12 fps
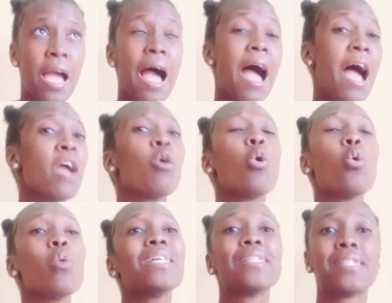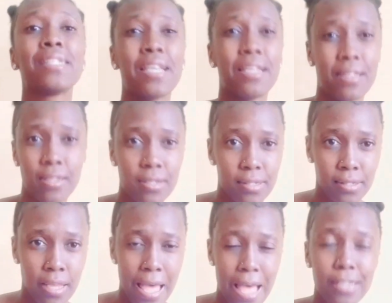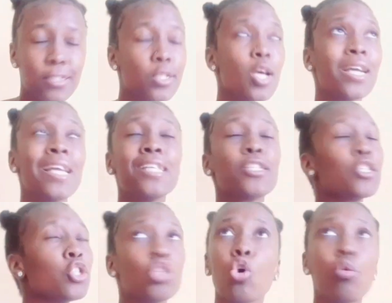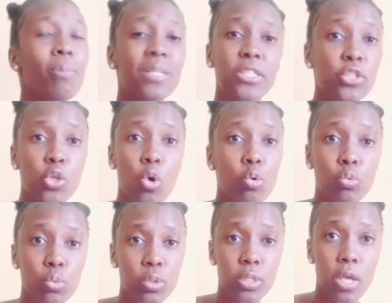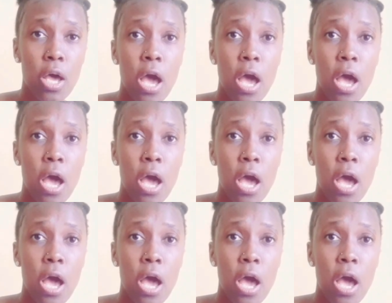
I always say this: as long as nobody knows